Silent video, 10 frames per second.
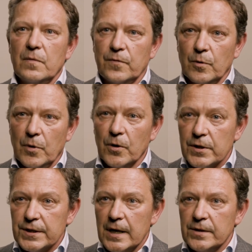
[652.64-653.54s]
from other
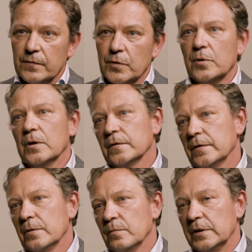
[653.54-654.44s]
sides of the world
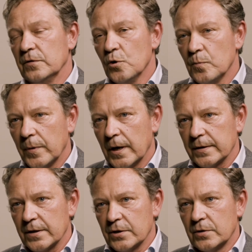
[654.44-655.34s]
with new
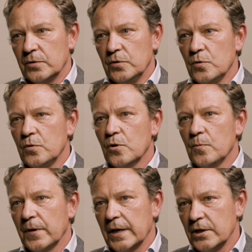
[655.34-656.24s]
partners, new
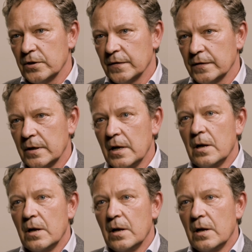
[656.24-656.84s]
cooperations,